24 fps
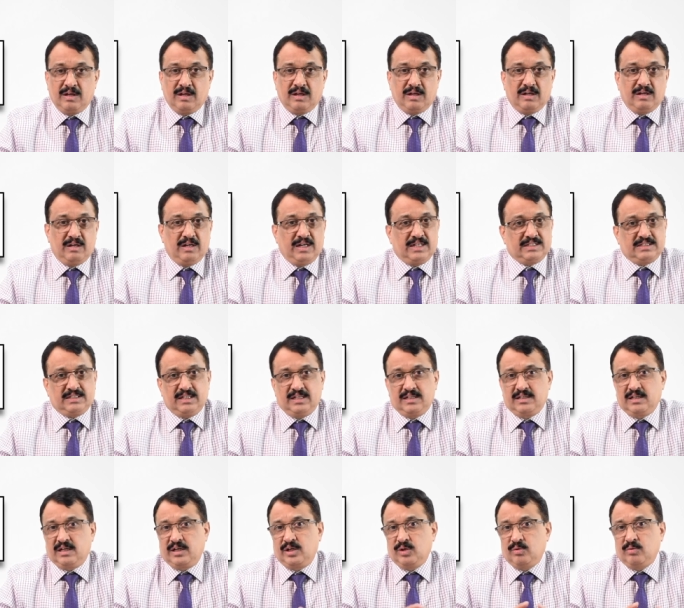Let's say
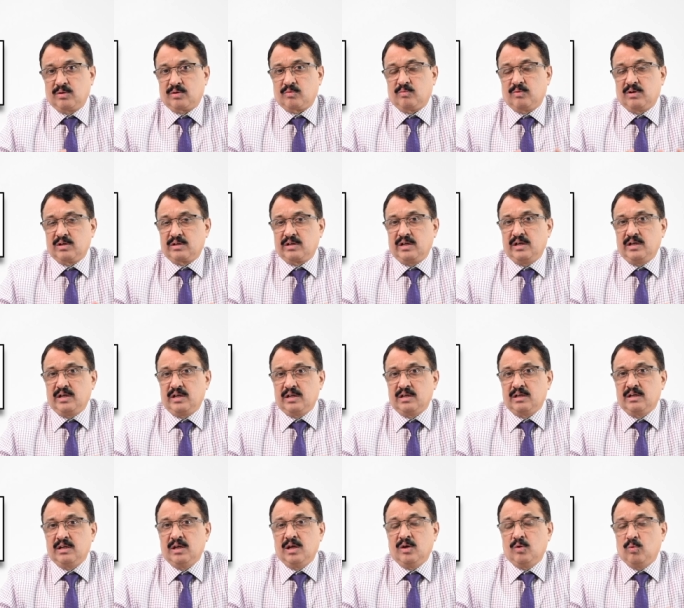that you are working
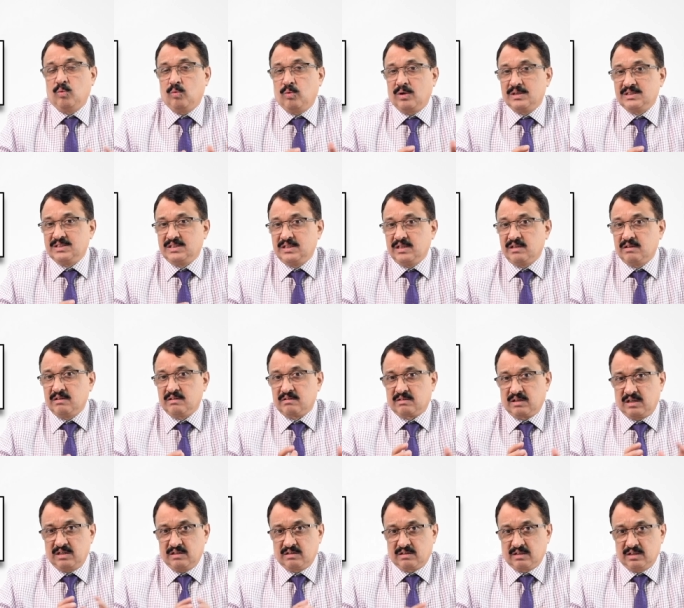in one single
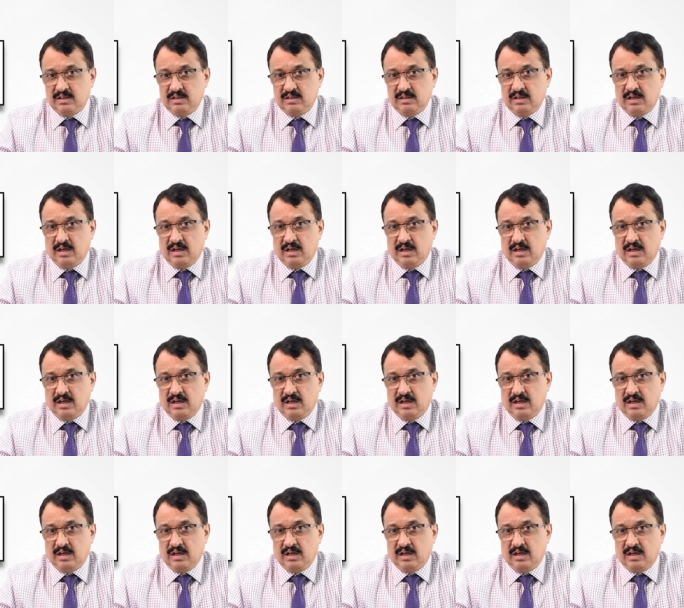country